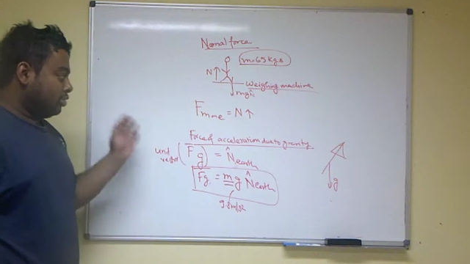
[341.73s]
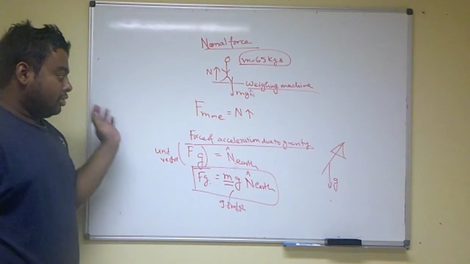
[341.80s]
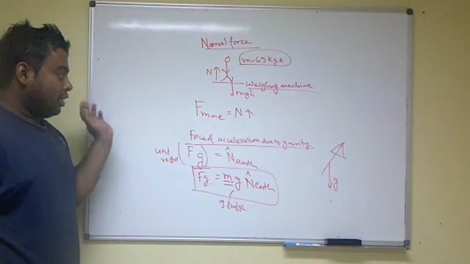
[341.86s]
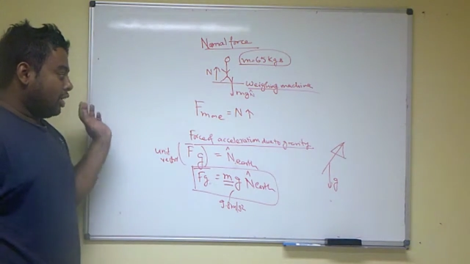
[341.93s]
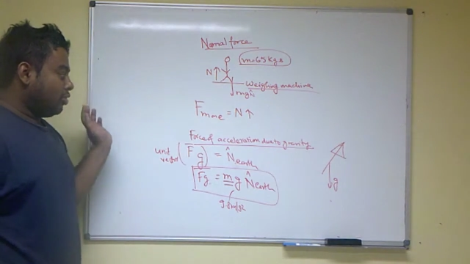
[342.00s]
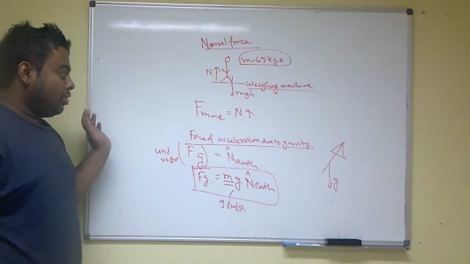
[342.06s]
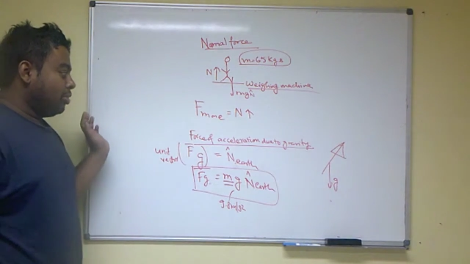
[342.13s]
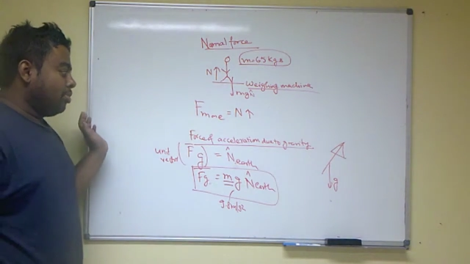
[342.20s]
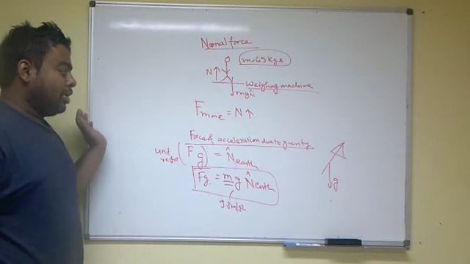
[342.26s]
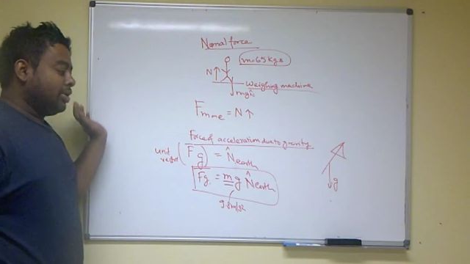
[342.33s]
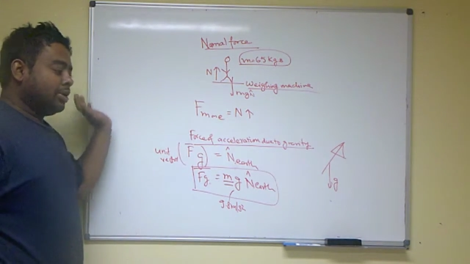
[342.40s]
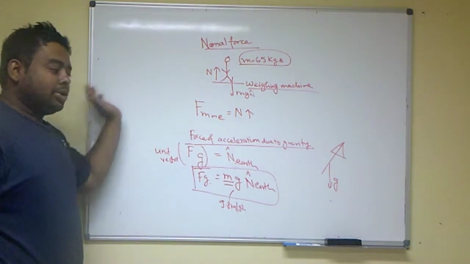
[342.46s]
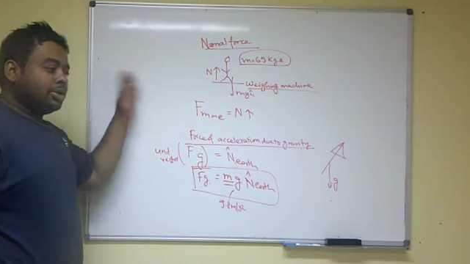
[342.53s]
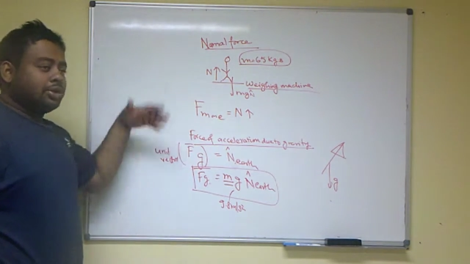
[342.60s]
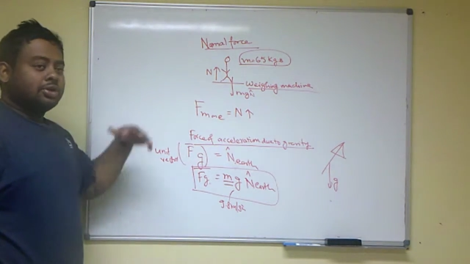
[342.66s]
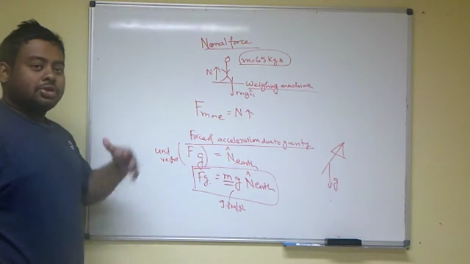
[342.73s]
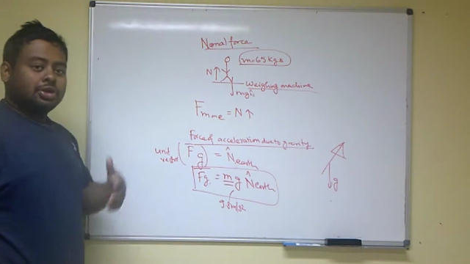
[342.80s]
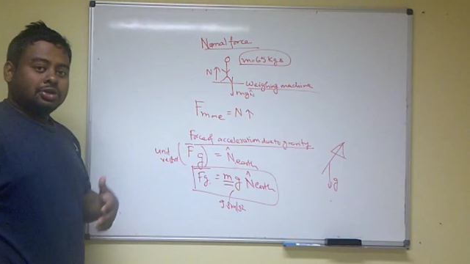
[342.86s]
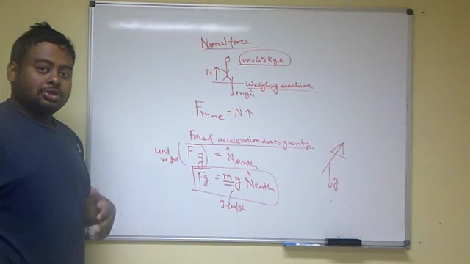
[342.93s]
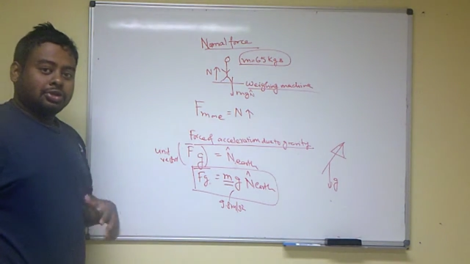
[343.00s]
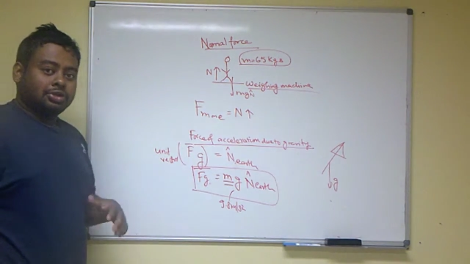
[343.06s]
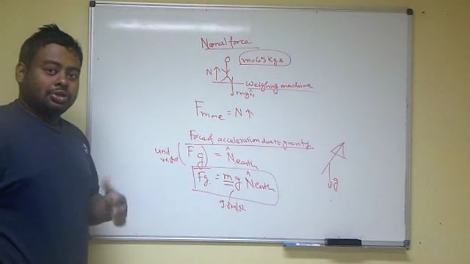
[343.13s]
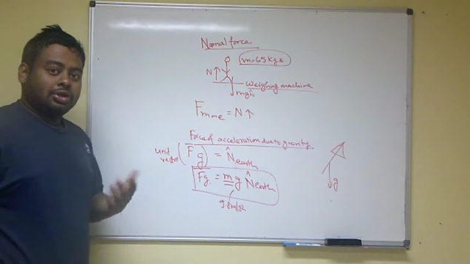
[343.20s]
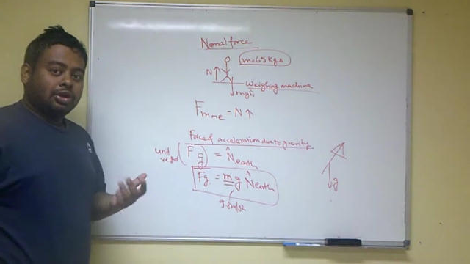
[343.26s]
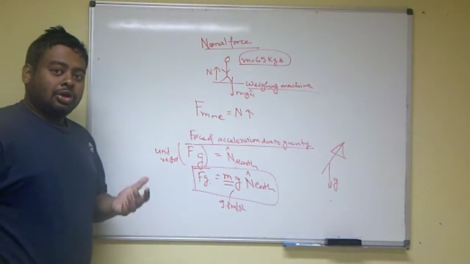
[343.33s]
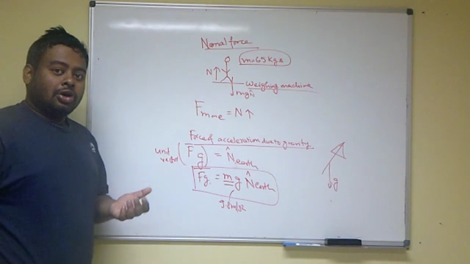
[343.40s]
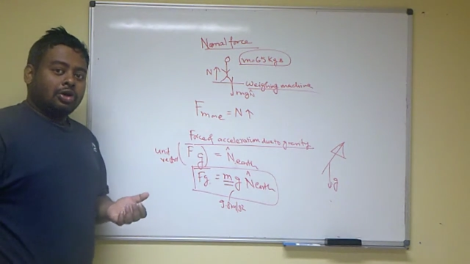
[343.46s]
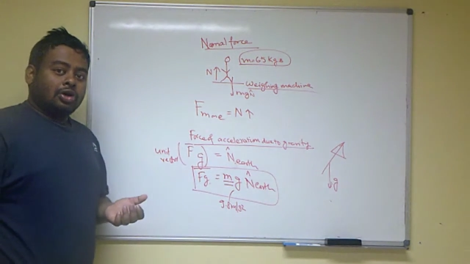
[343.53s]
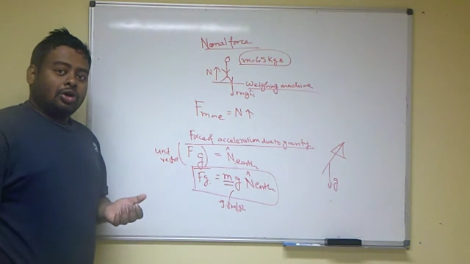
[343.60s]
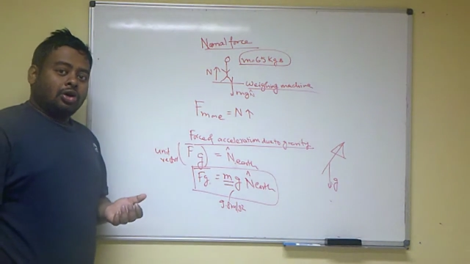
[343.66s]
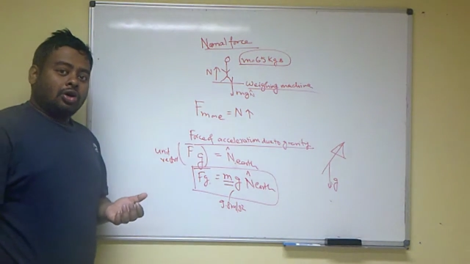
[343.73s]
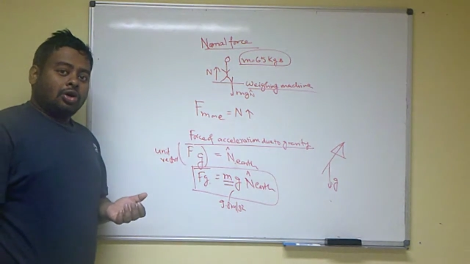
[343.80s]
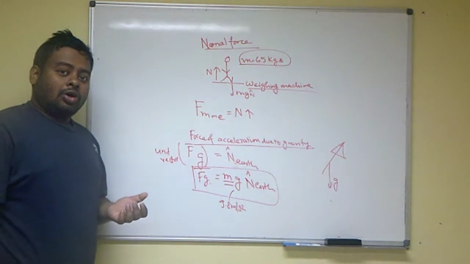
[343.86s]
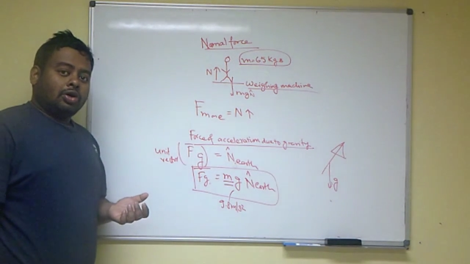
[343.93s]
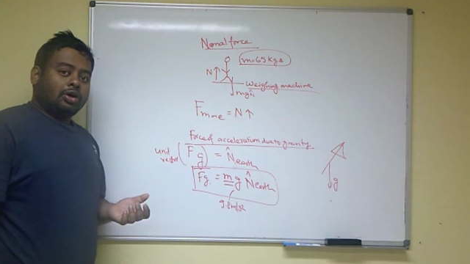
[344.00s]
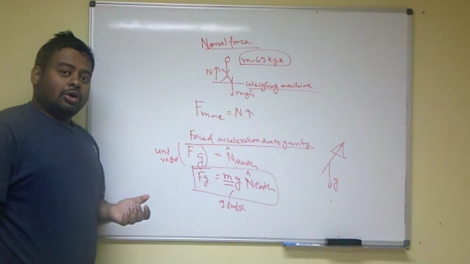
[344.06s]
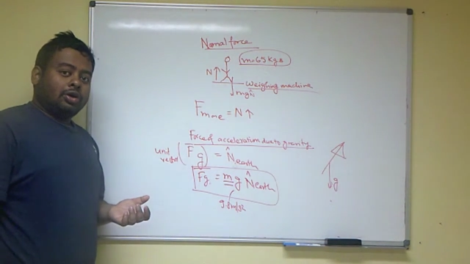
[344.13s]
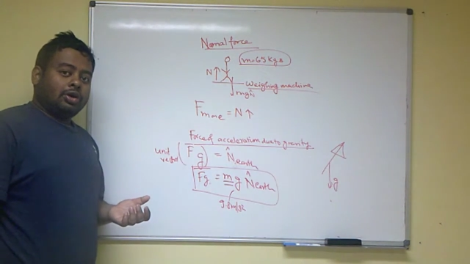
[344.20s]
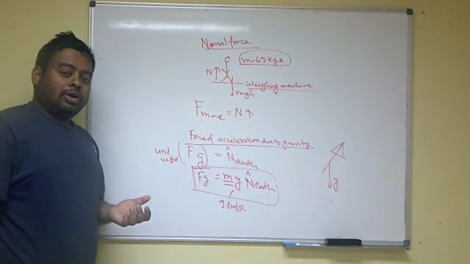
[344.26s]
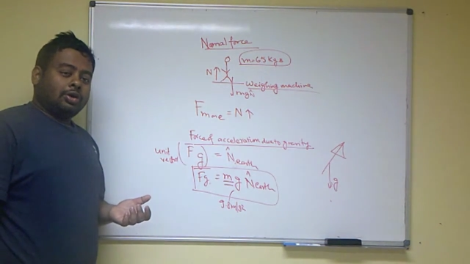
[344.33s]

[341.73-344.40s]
That will be another discussion on